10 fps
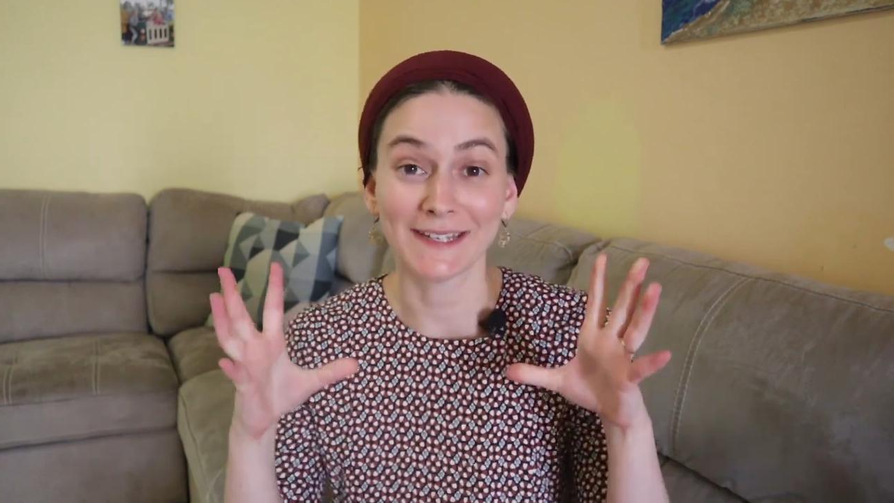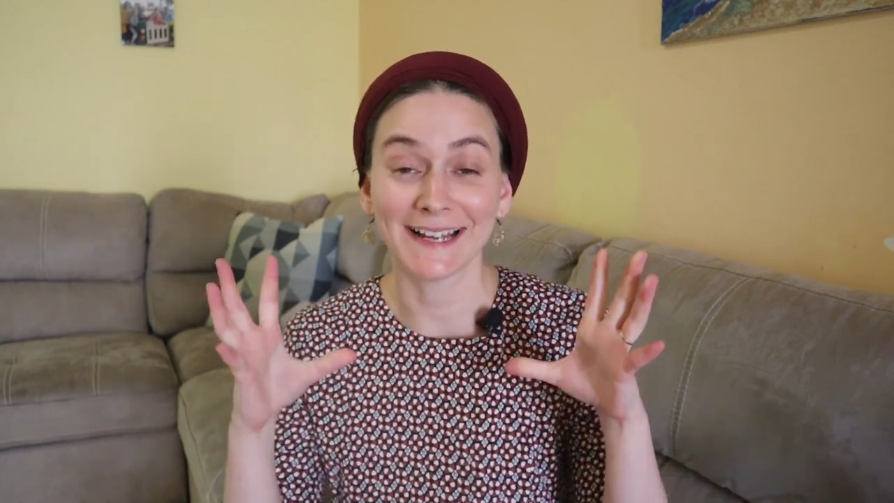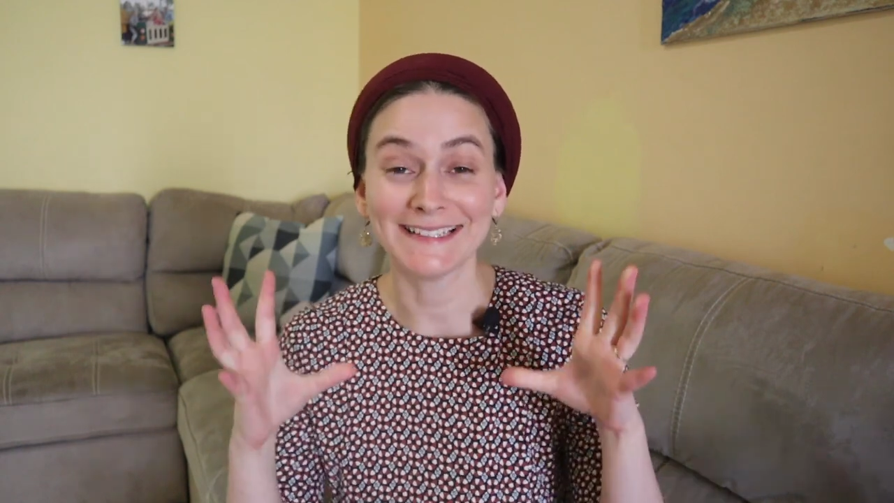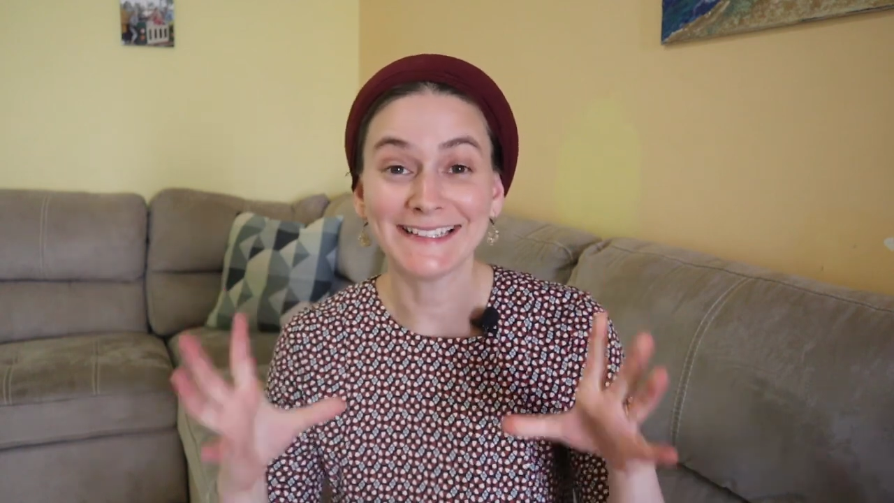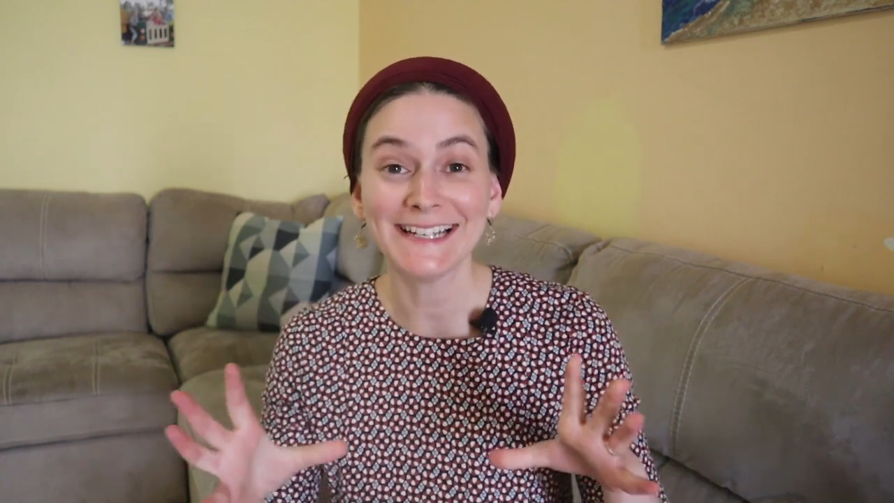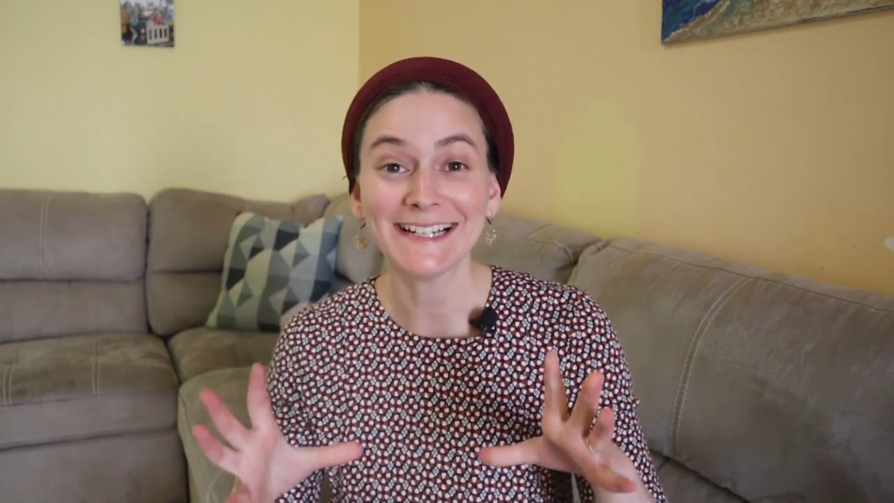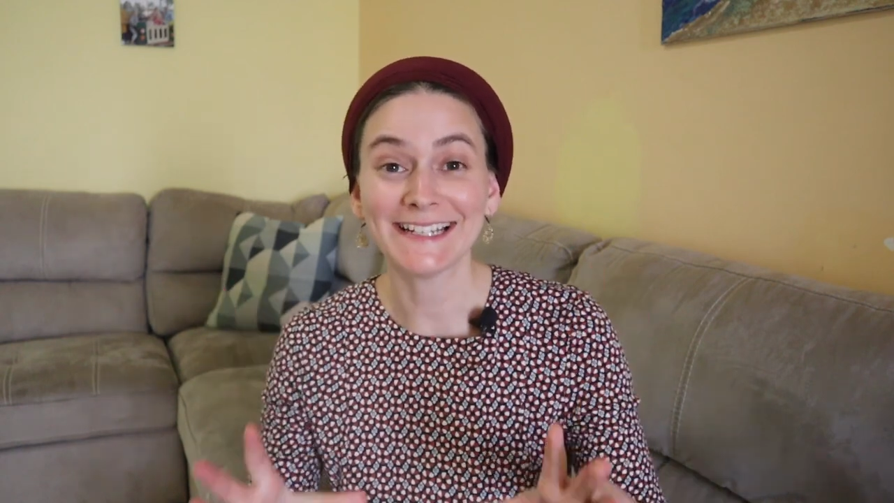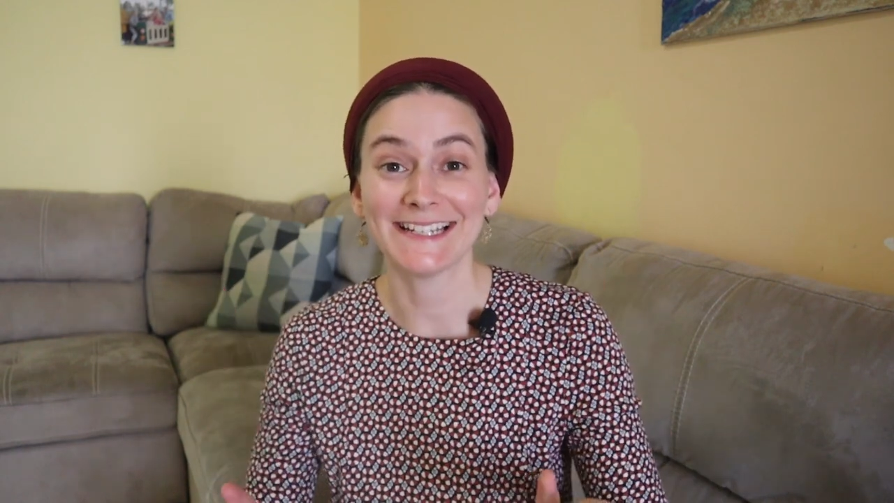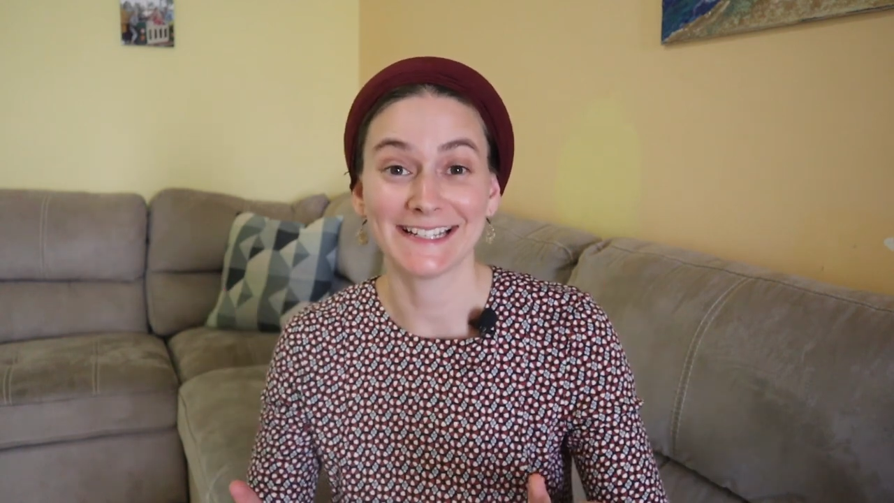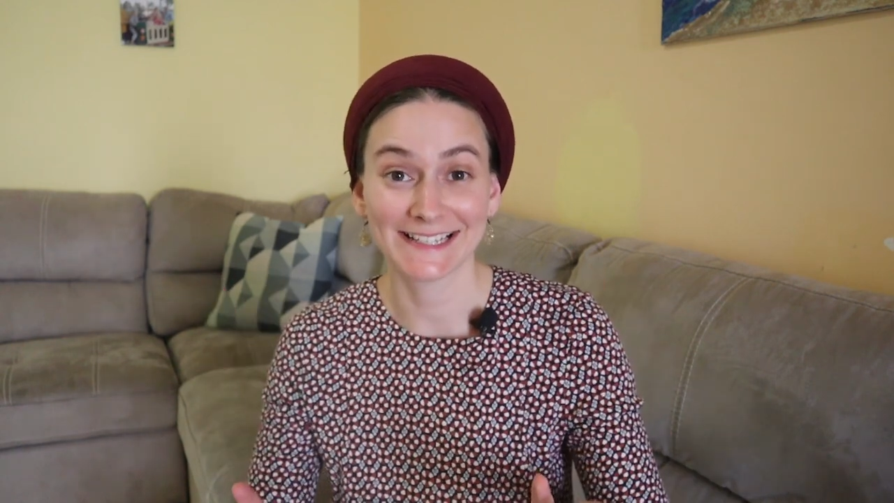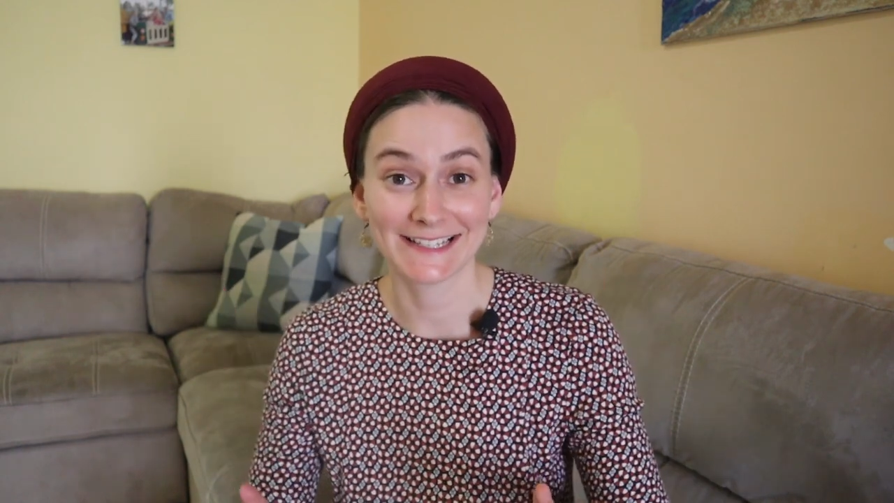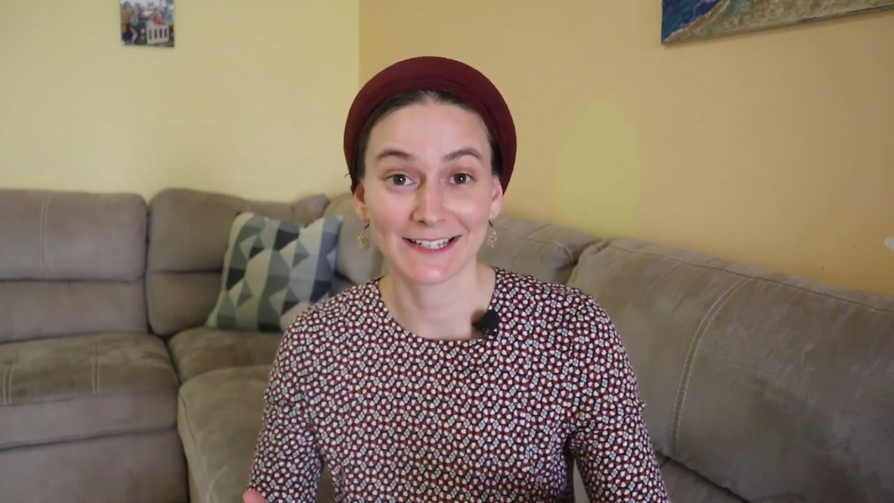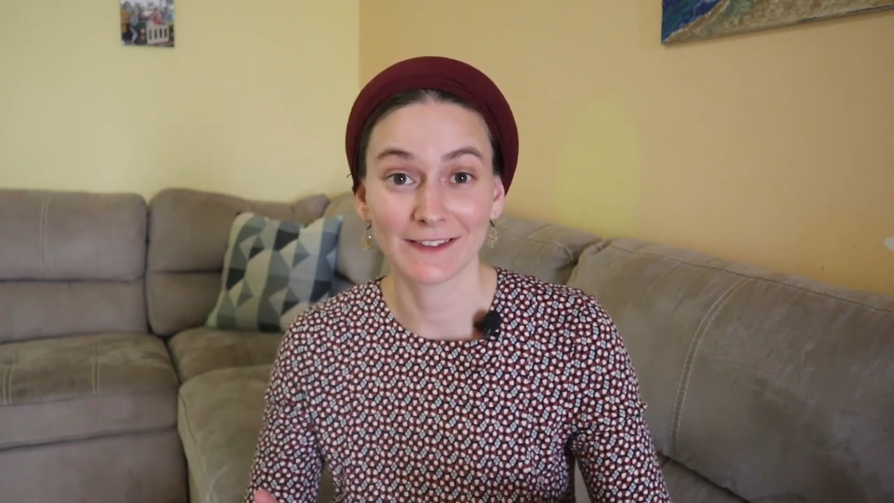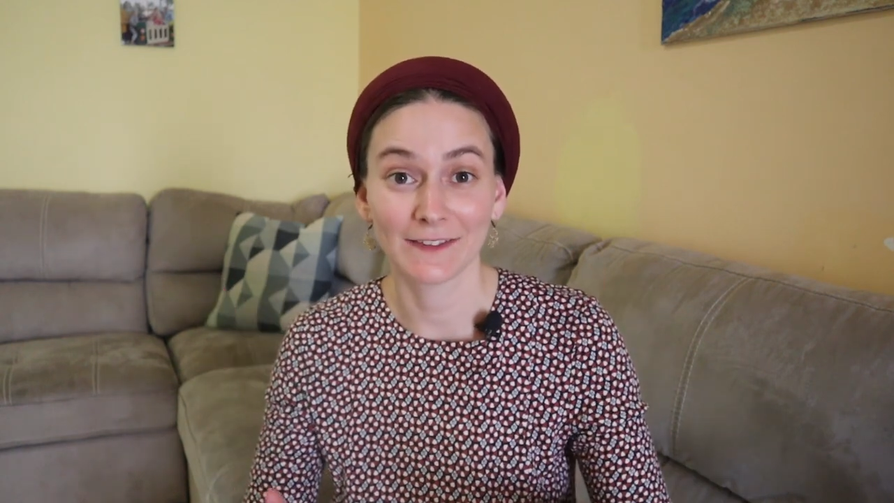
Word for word: The idea is,